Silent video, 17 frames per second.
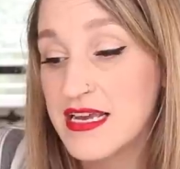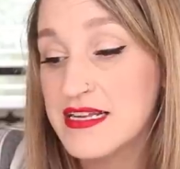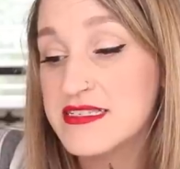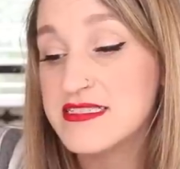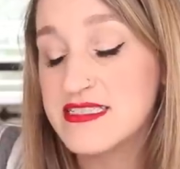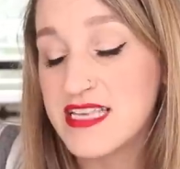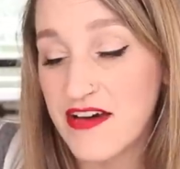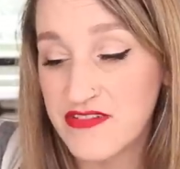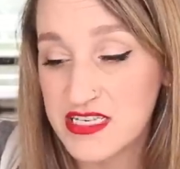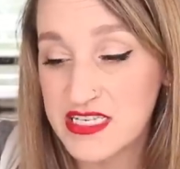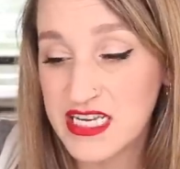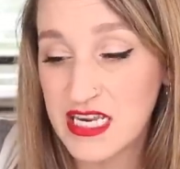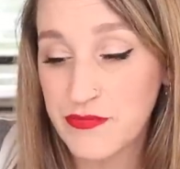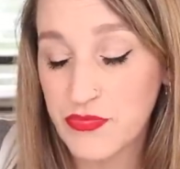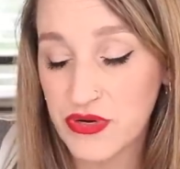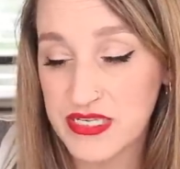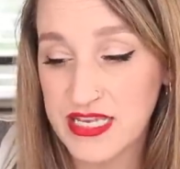
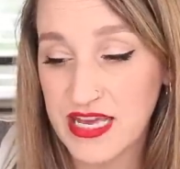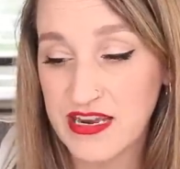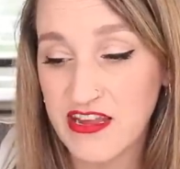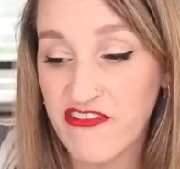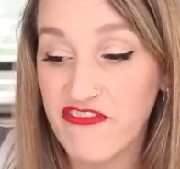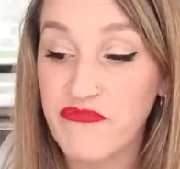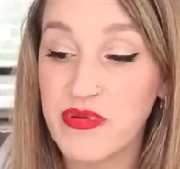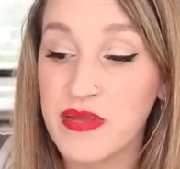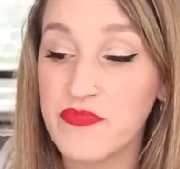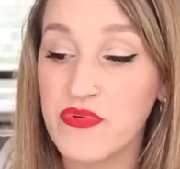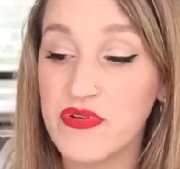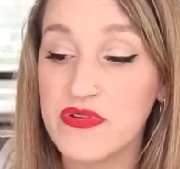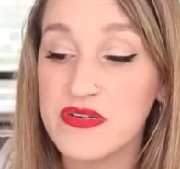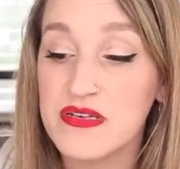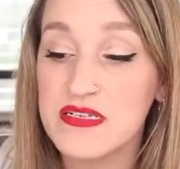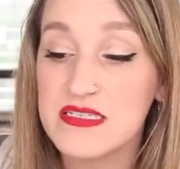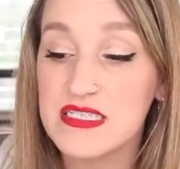17% of
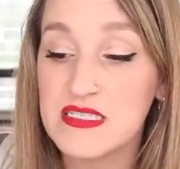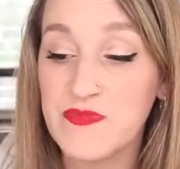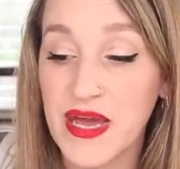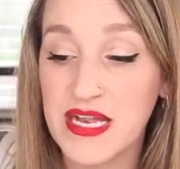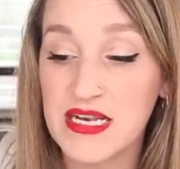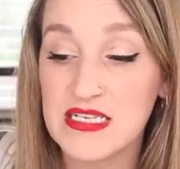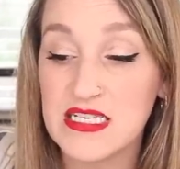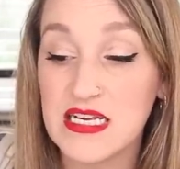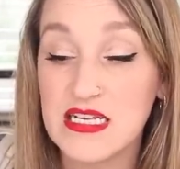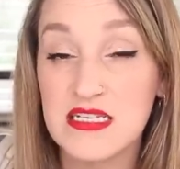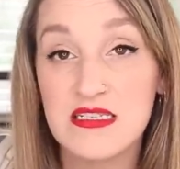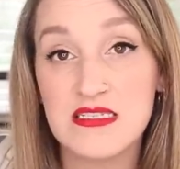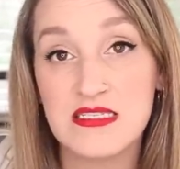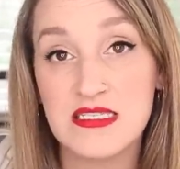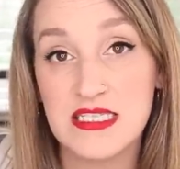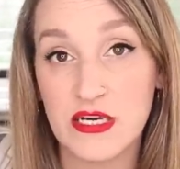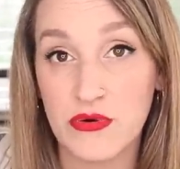people spent
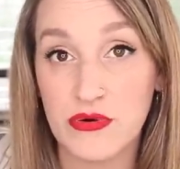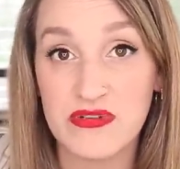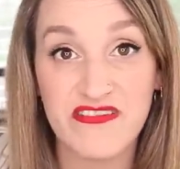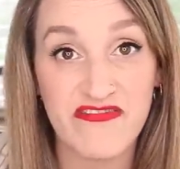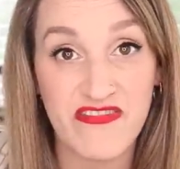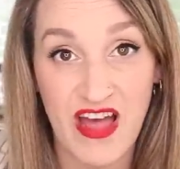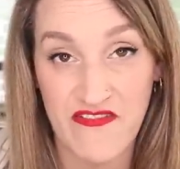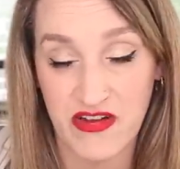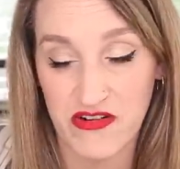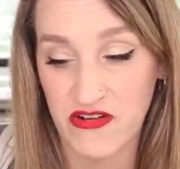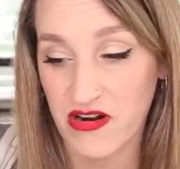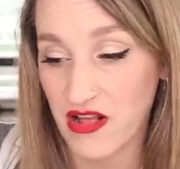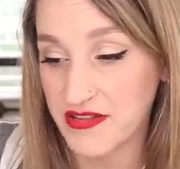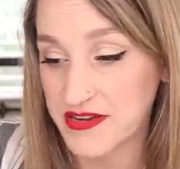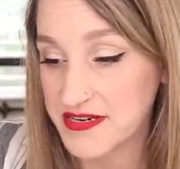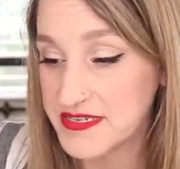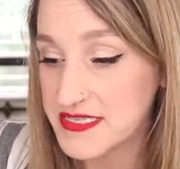0 to
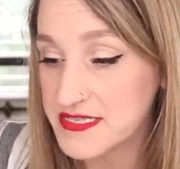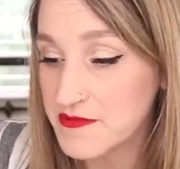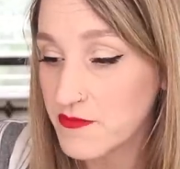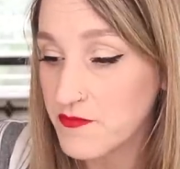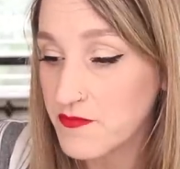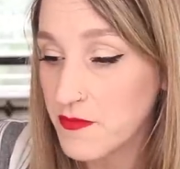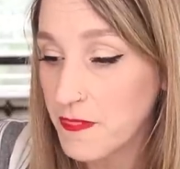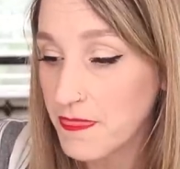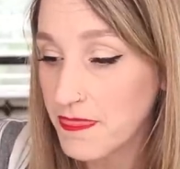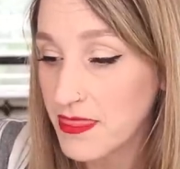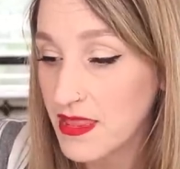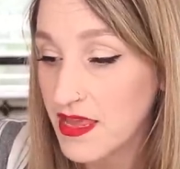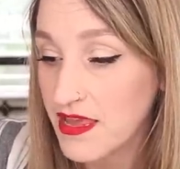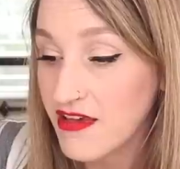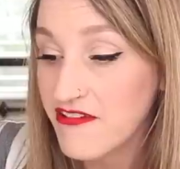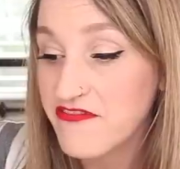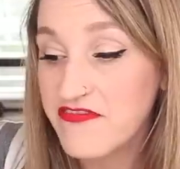$500.
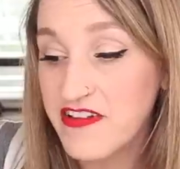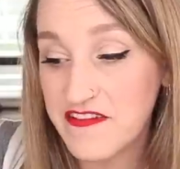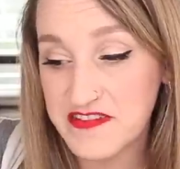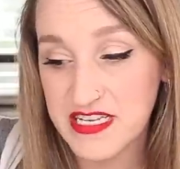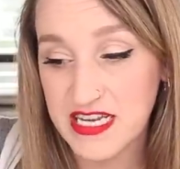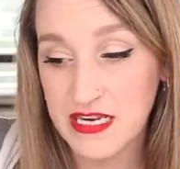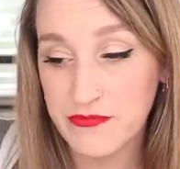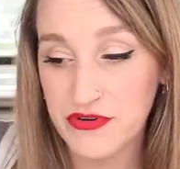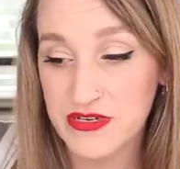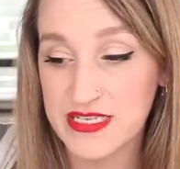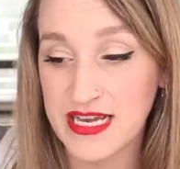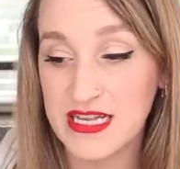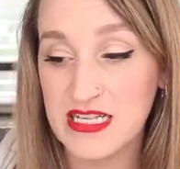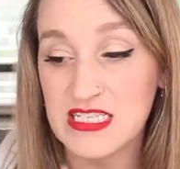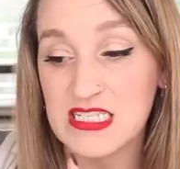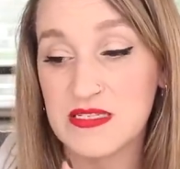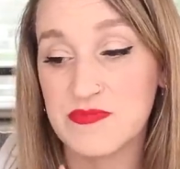
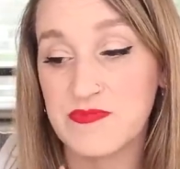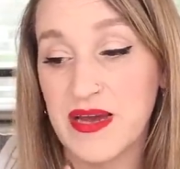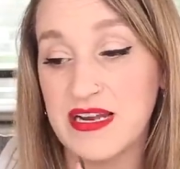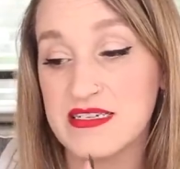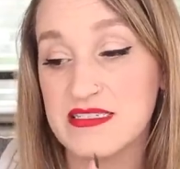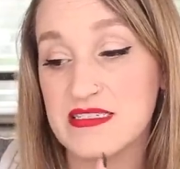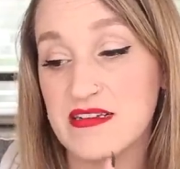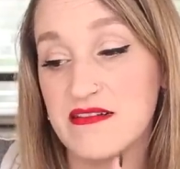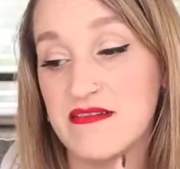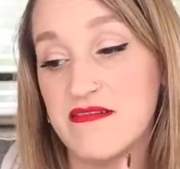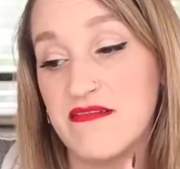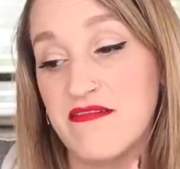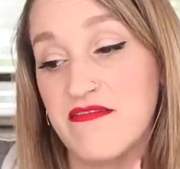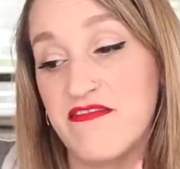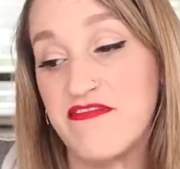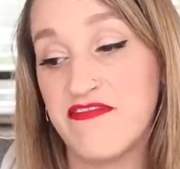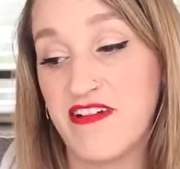15% spent
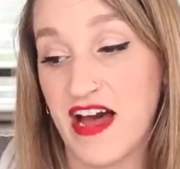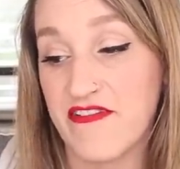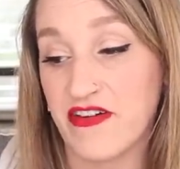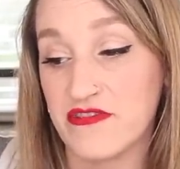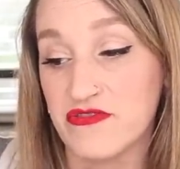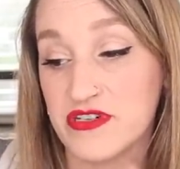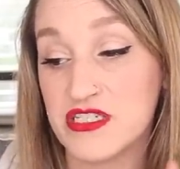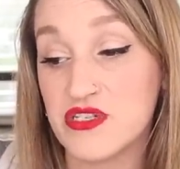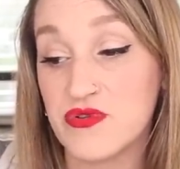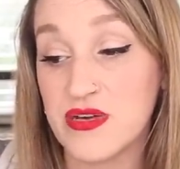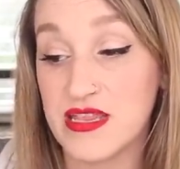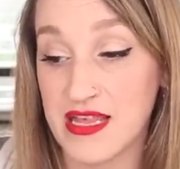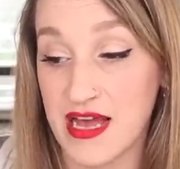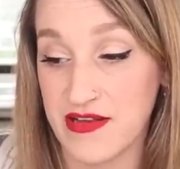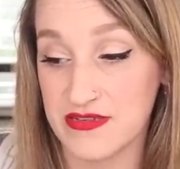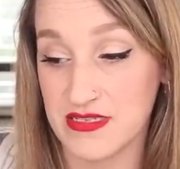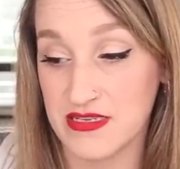500 to
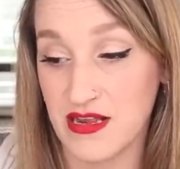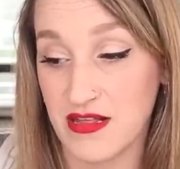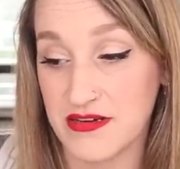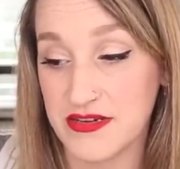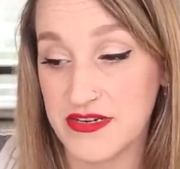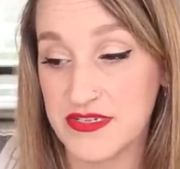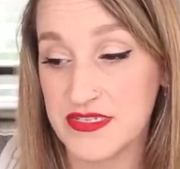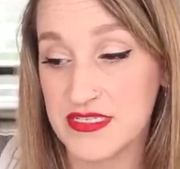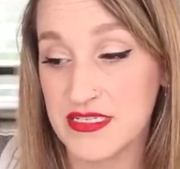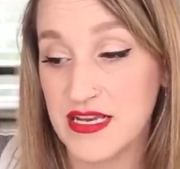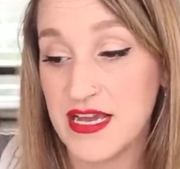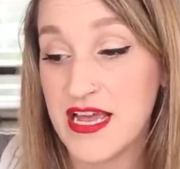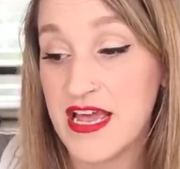$1,000